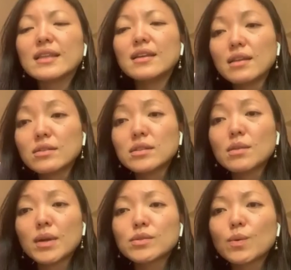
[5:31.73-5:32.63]
I think that's the
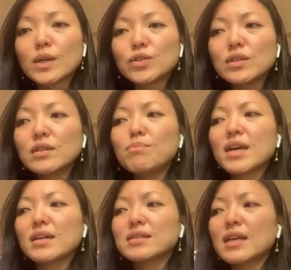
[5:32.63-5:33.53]
biggest question
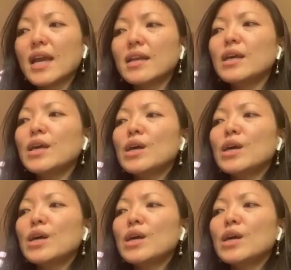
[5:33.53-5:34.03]
because again,